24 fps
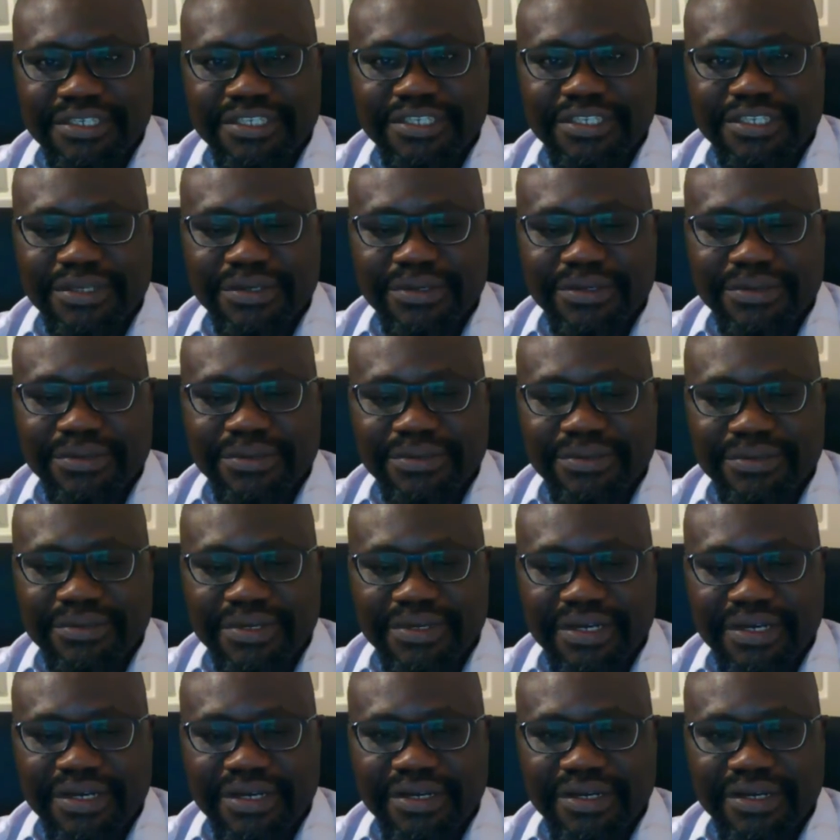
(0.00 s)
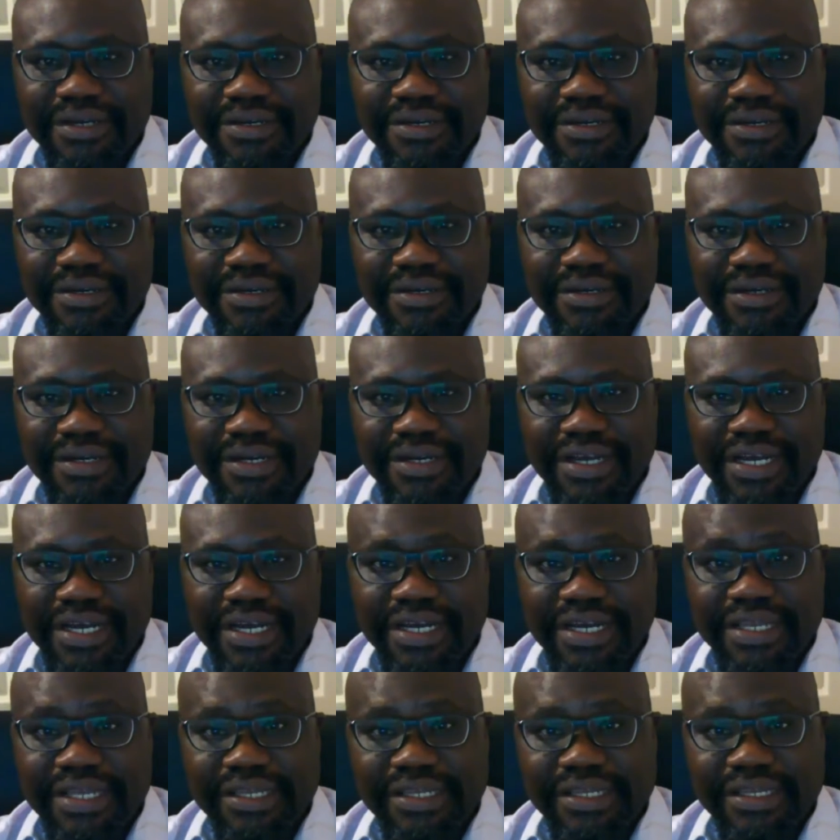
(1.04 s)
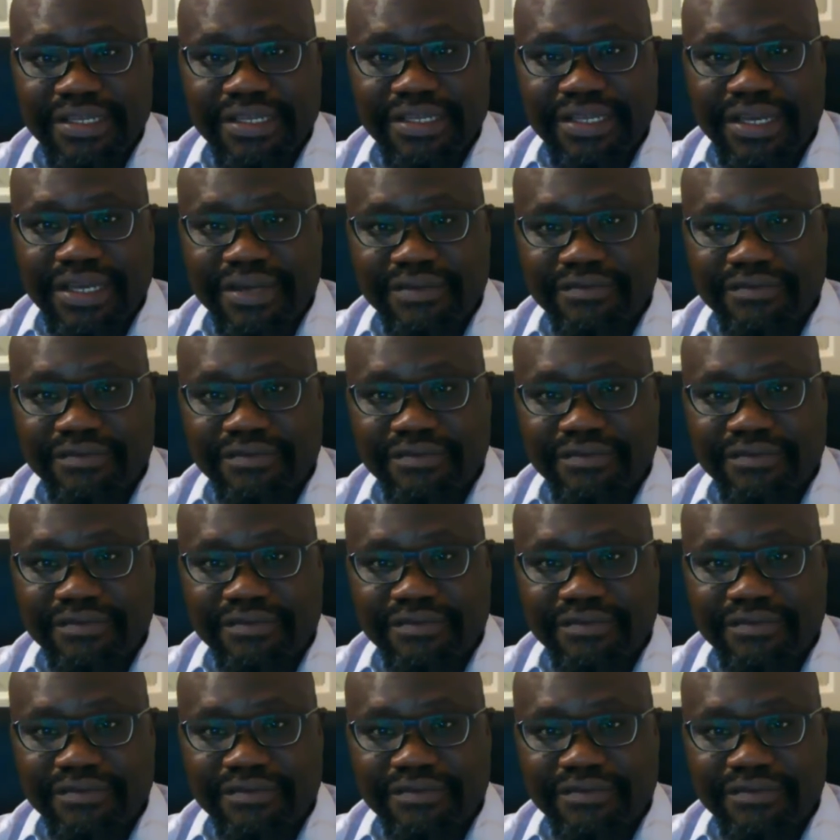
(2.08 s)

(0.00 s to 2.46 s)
So I